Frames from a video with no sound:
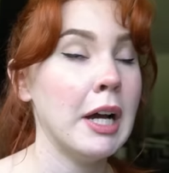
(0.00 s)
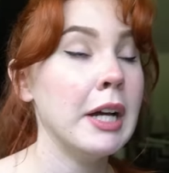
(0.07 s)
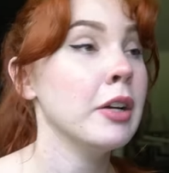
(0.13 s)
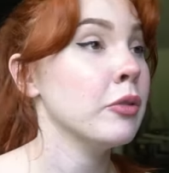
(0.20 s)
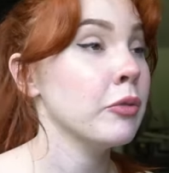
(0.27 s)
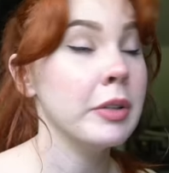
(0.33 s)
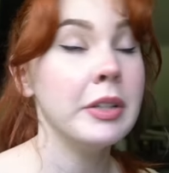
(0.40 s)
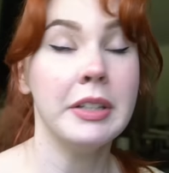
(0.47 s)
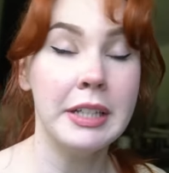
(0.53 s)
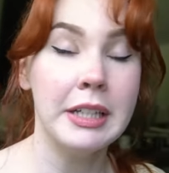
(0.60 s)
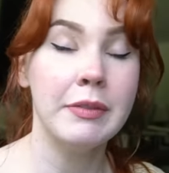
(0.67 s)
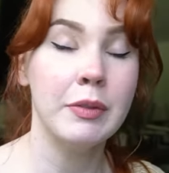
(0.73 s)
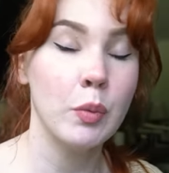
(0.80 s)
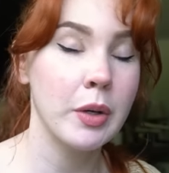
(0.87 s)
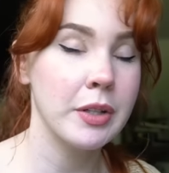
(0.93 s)
I don't really
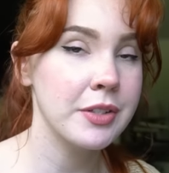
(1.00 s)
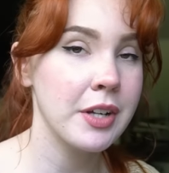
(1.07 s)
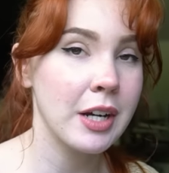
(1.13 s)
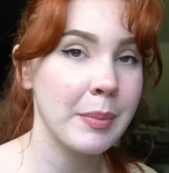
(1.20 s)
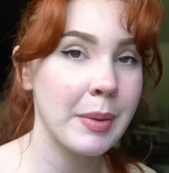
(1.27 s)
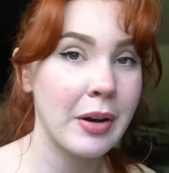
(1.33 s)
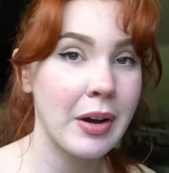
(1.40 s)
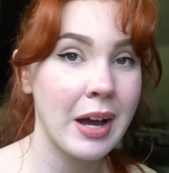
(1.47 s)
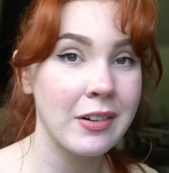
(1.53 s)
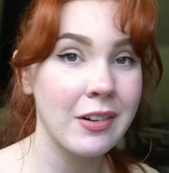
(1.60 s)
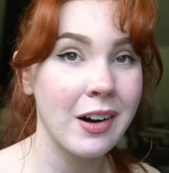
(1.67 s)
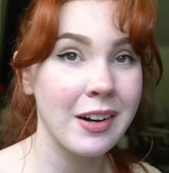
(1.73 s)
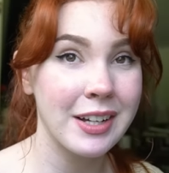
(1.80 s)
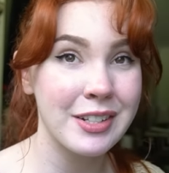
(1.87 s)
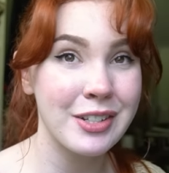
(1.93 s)
even want to talk about how
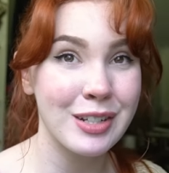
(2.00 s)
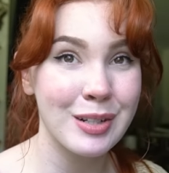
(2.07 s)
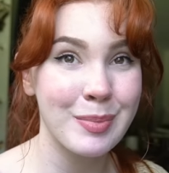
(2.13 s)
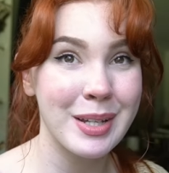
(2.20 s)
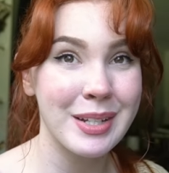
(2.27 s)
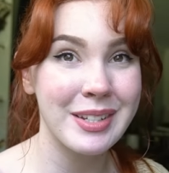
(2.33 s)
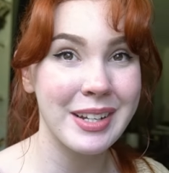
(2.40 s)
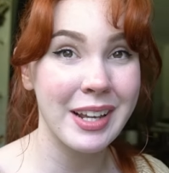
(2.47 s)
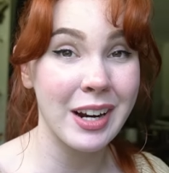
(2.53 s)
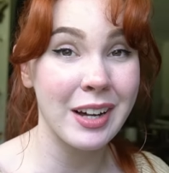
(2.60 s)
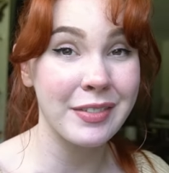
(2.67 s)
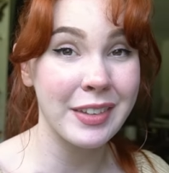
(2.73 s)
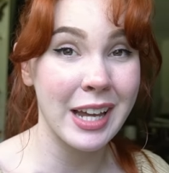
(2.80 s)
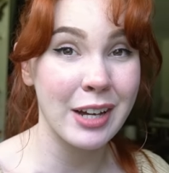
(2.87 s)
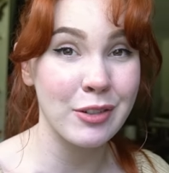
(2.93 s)
long it took me to get
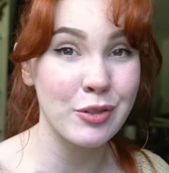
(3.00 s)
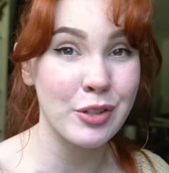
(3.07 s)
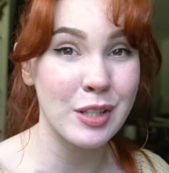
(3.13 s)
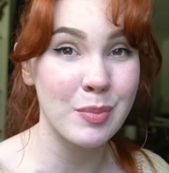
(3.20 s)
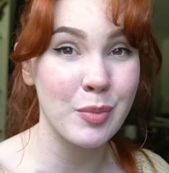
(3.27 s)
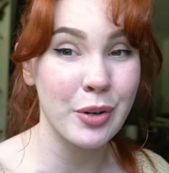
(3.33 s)
off the couch this